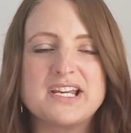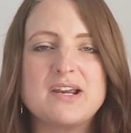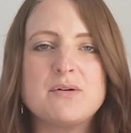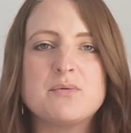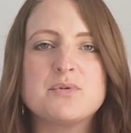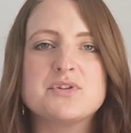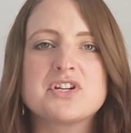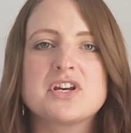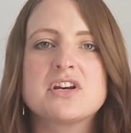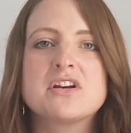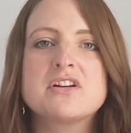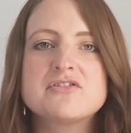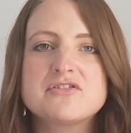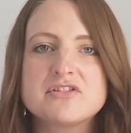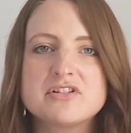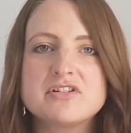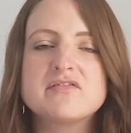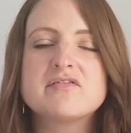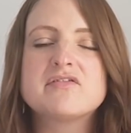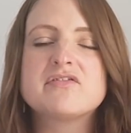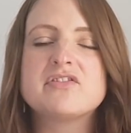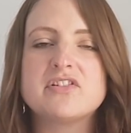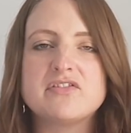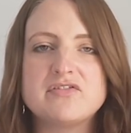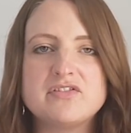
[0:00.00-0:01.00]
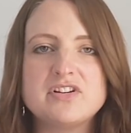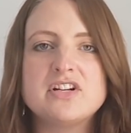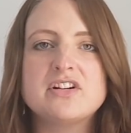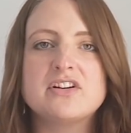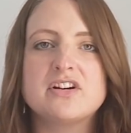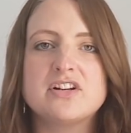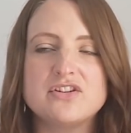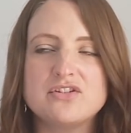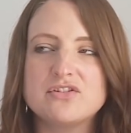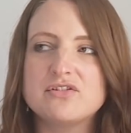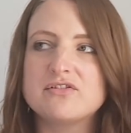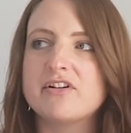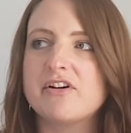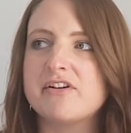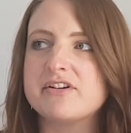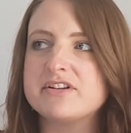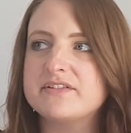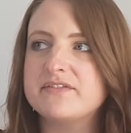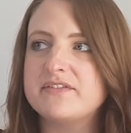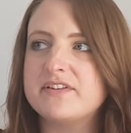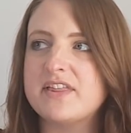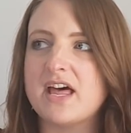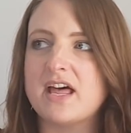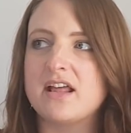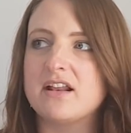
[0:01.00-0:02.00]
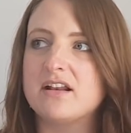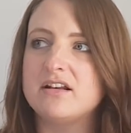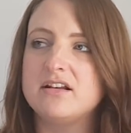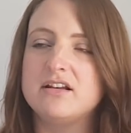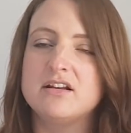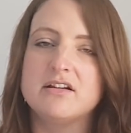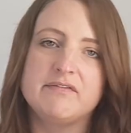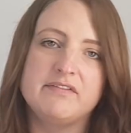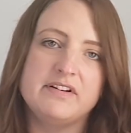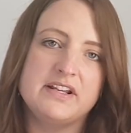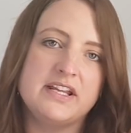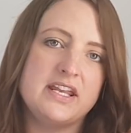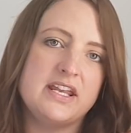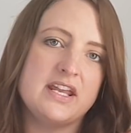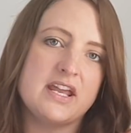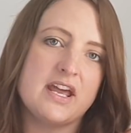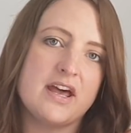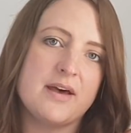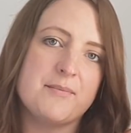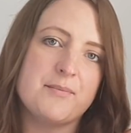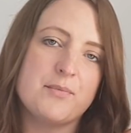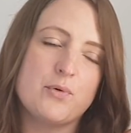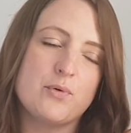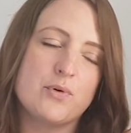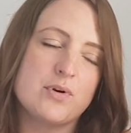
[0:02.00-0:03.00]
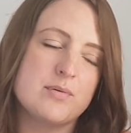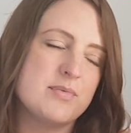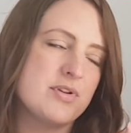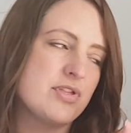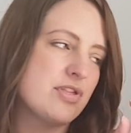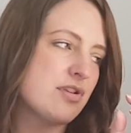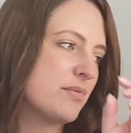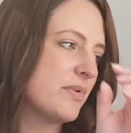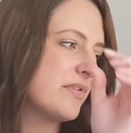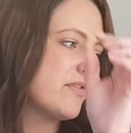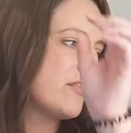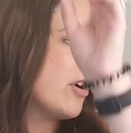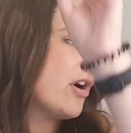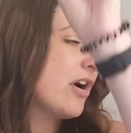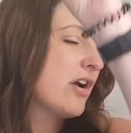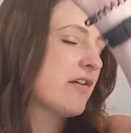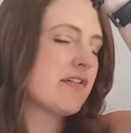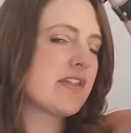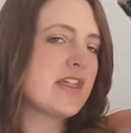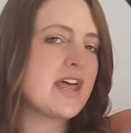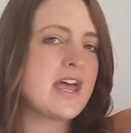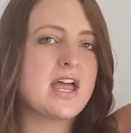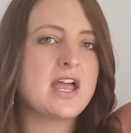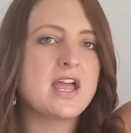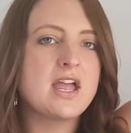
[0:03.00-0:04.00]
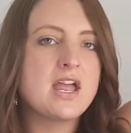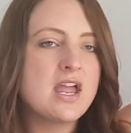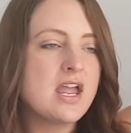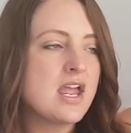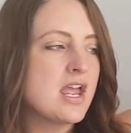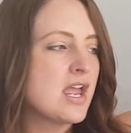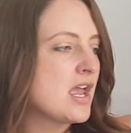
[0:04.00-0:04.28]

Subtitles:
It was €159 for that lovely ornament that we've got over there.